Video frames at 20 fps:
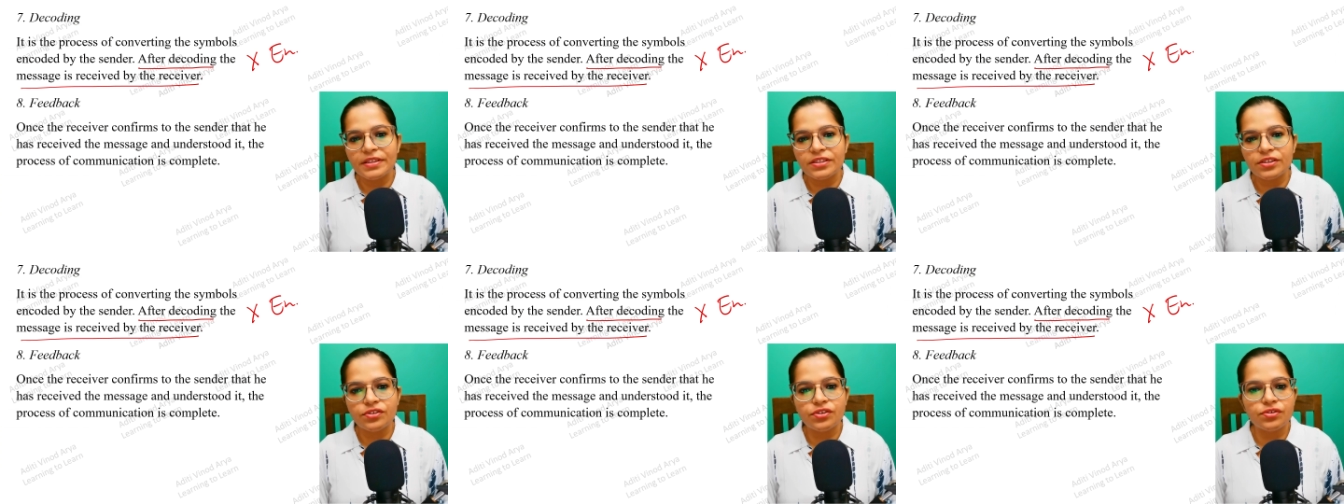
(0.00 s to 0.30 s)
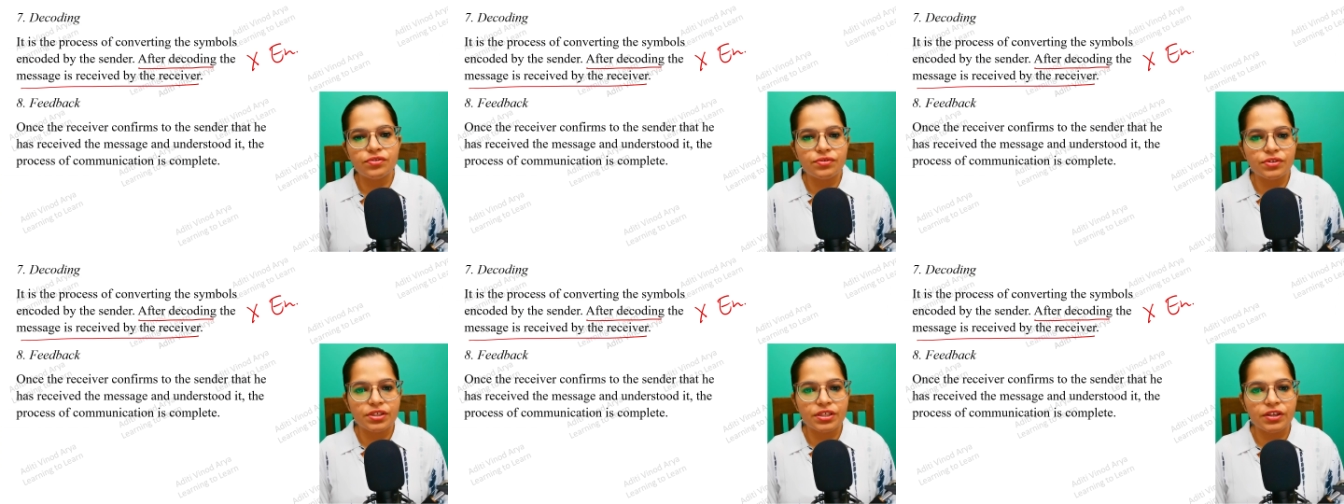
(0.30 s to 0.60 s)
message
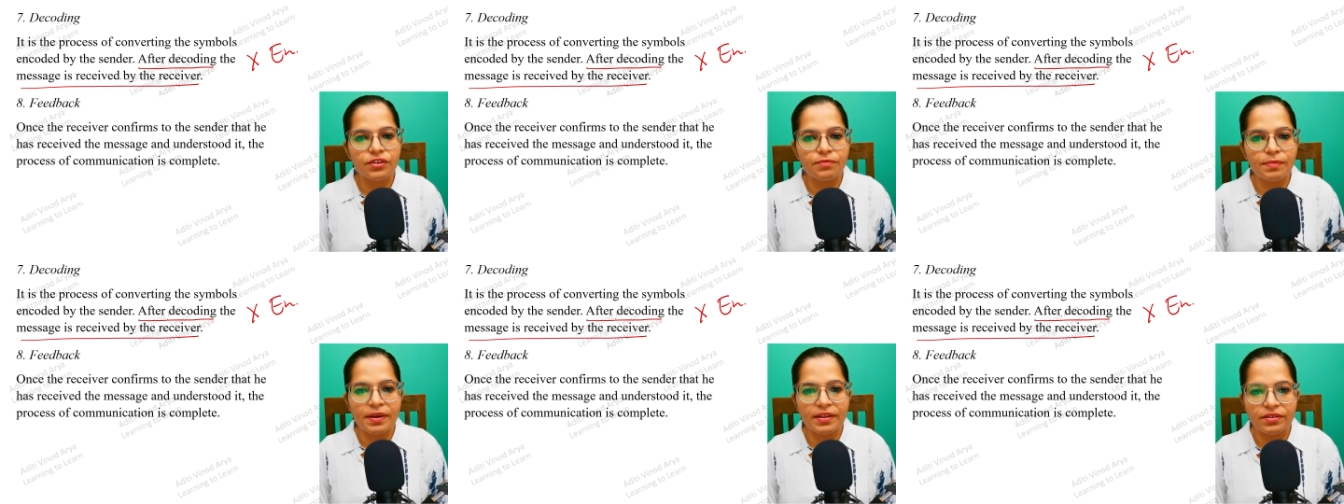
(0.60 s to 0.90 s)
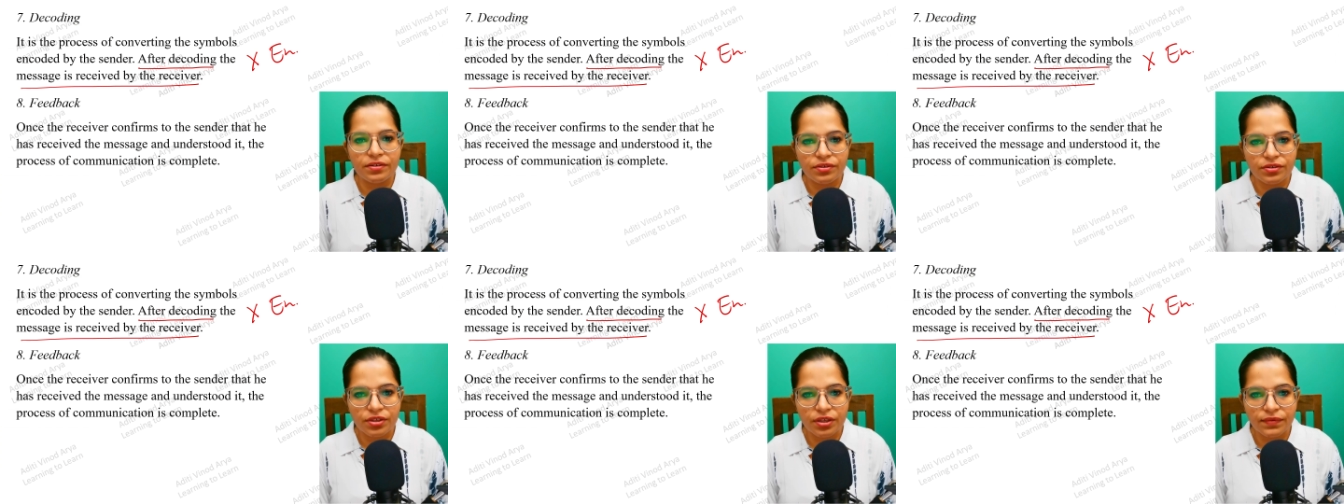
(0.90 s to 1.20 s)
is received by
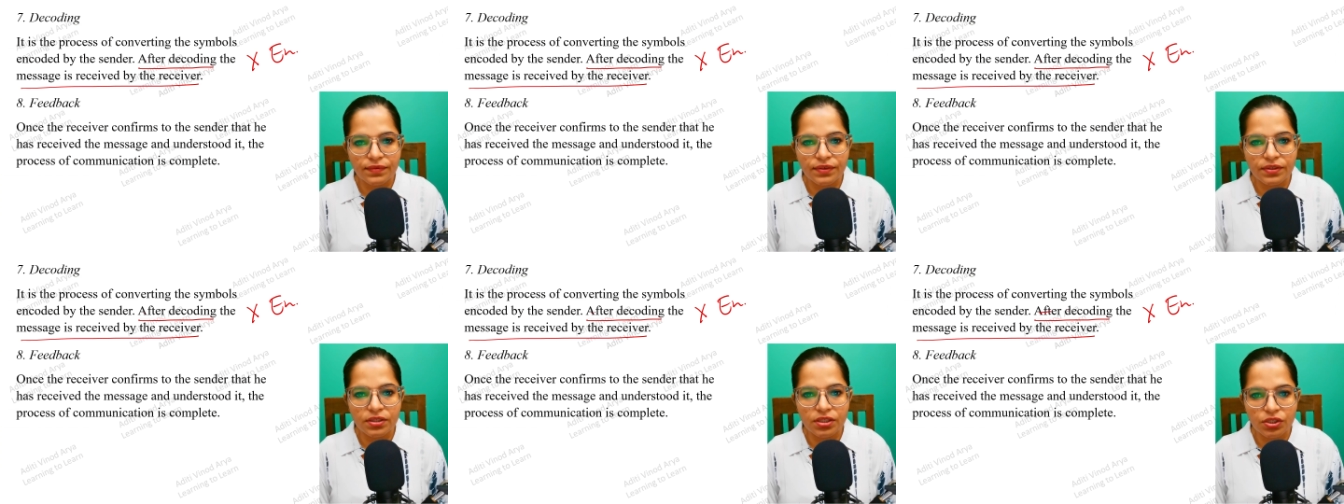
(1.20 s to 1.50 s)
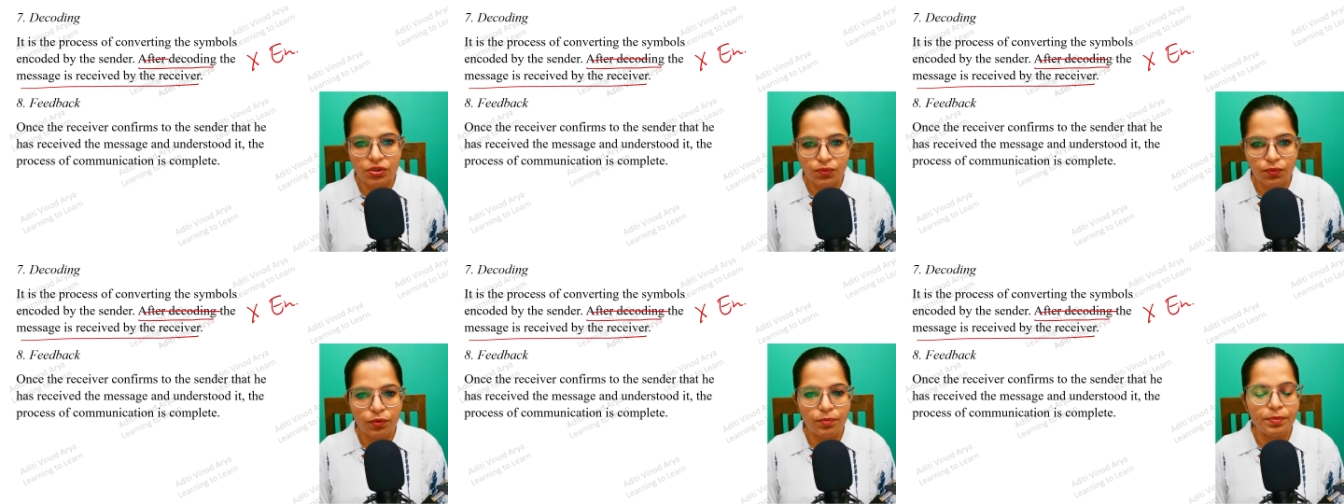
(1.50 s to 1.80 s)
the receiver.
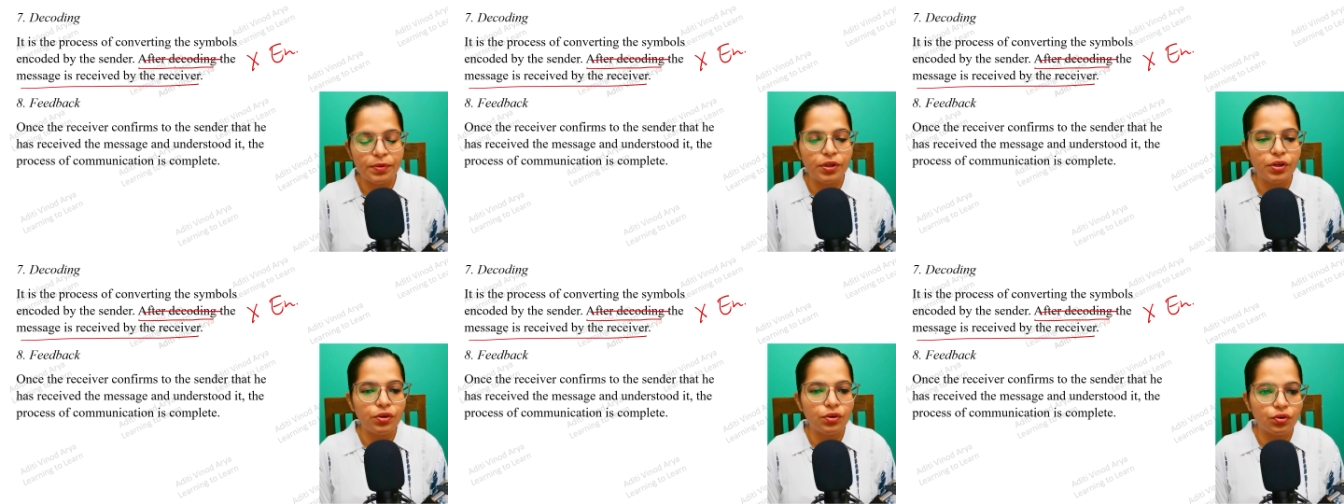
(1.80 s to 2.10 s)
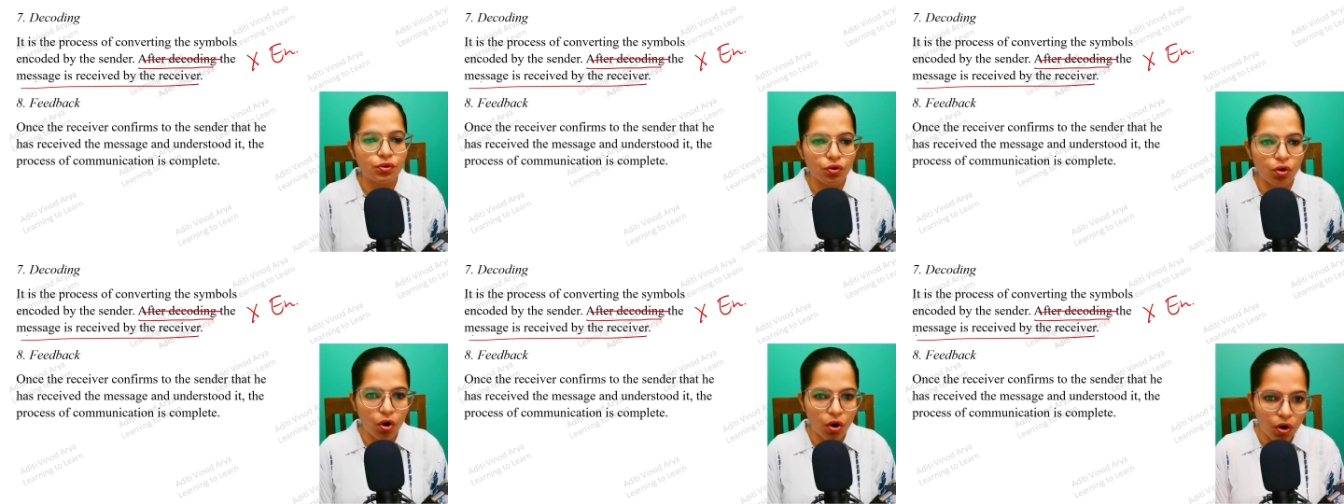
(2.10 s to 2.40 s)
This would be
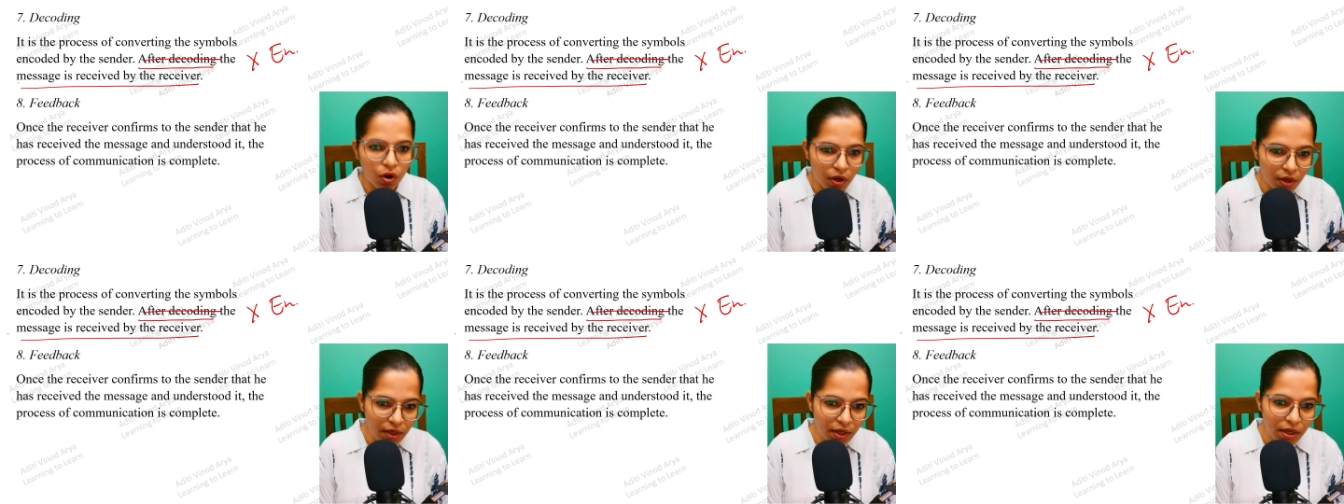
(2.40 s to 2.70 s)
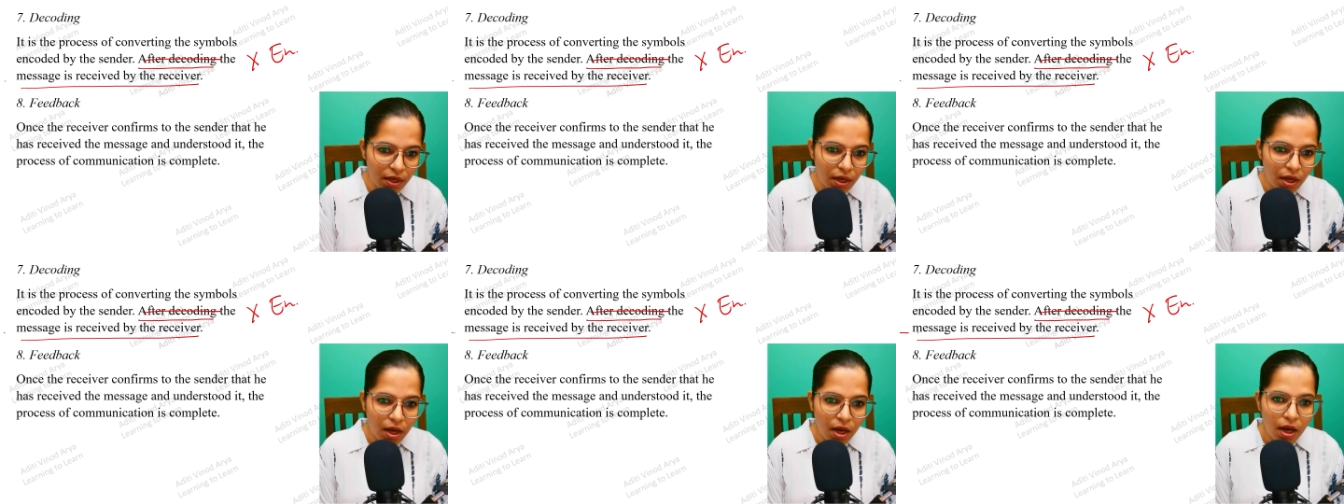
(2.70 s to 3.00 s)
wrong